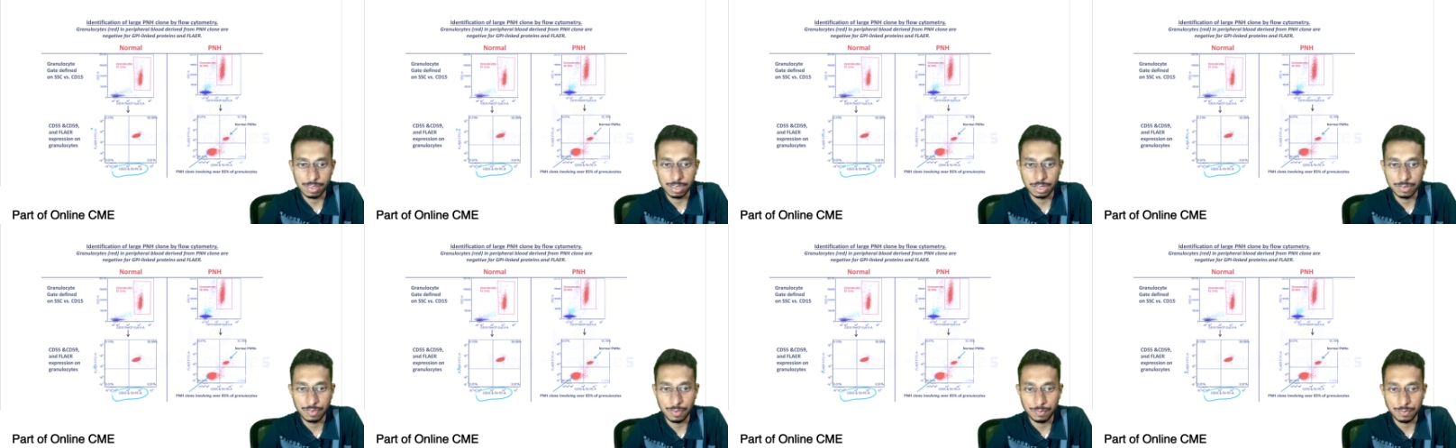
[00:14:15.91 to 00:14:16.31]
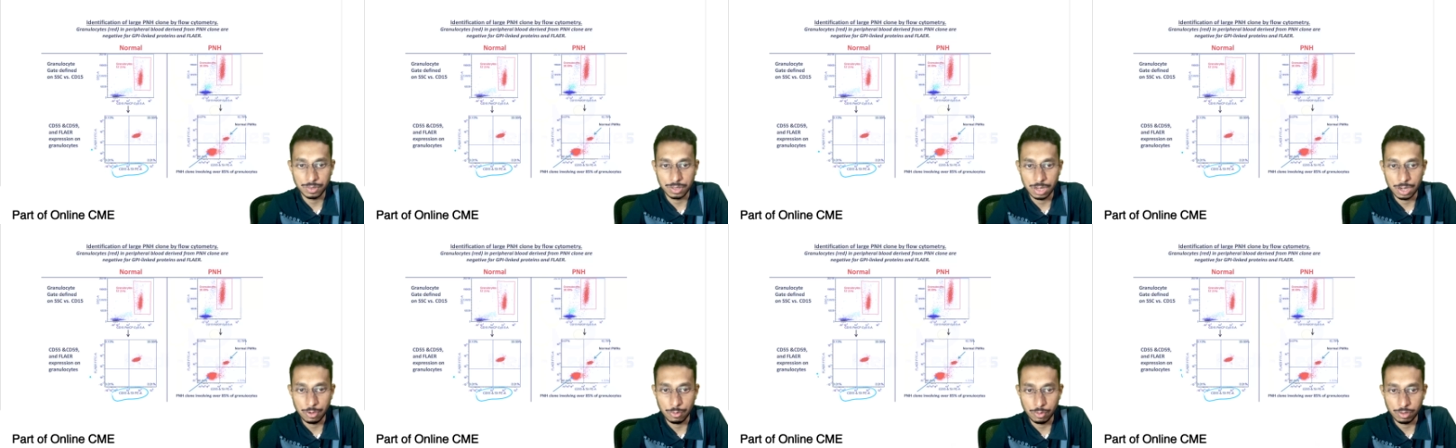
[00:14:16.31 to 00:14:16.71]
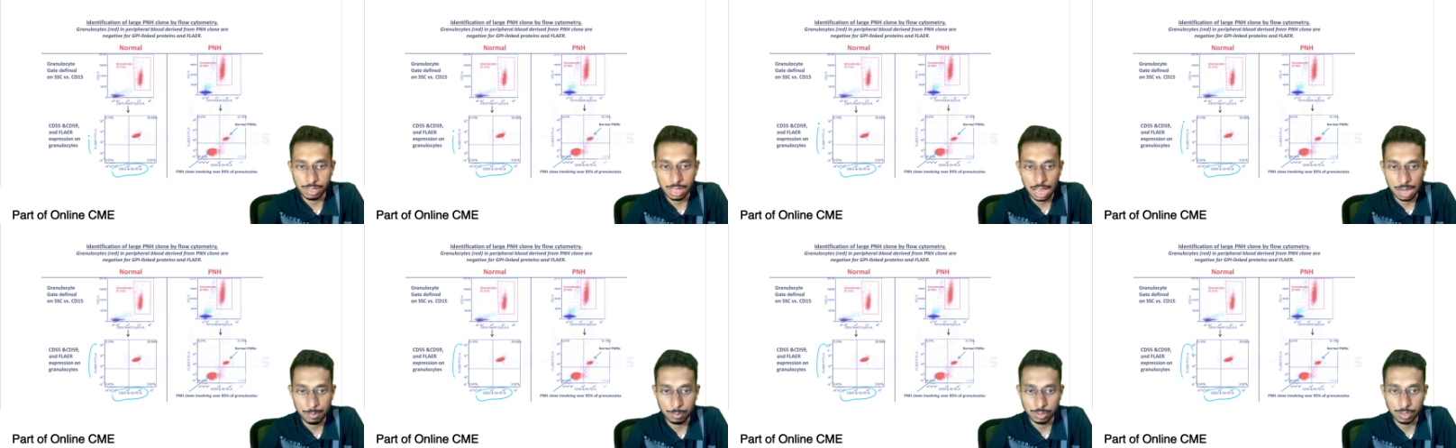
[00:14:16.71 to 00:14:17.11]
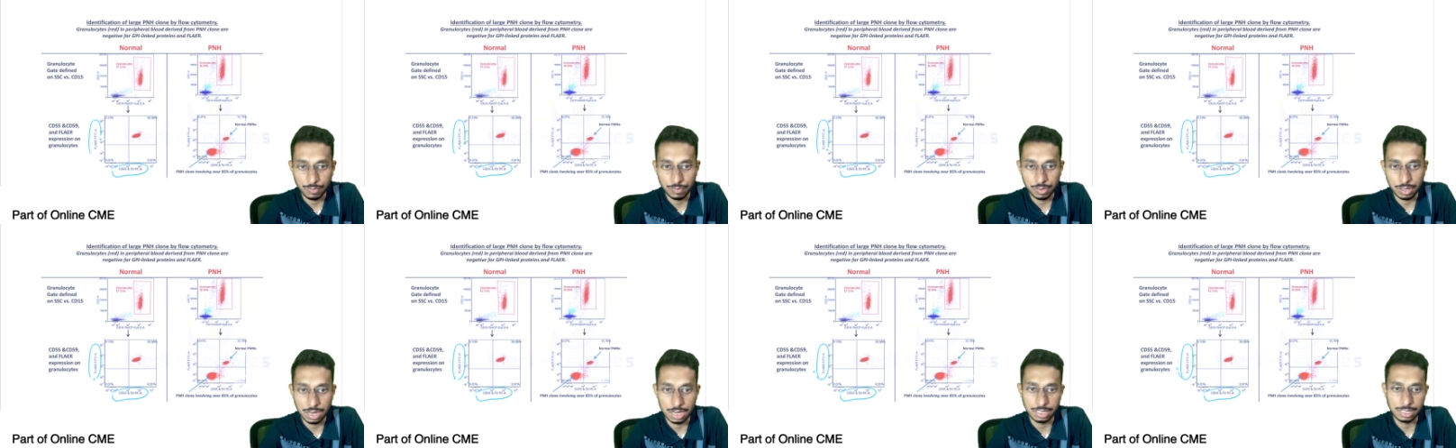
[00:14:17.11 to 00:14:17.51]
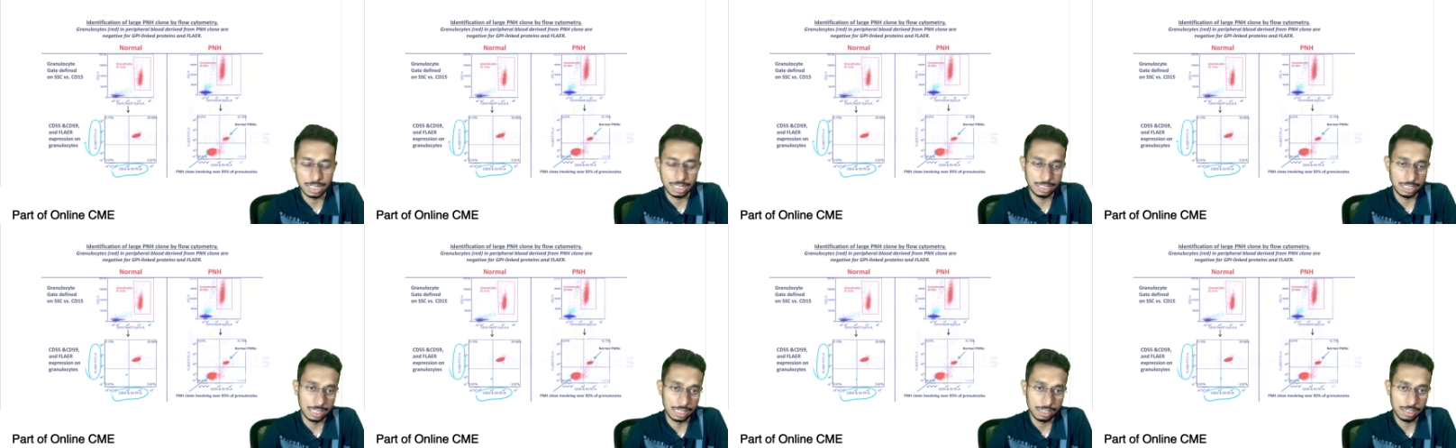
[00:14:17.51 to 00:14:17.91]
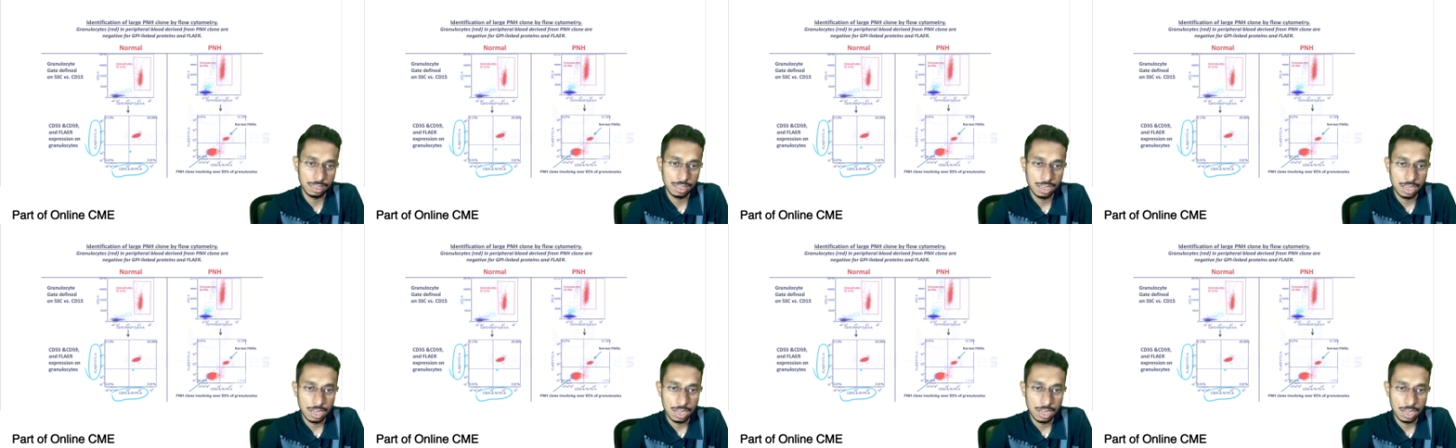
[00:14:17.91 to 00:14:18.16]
CD59 with the help of the FLAER technique.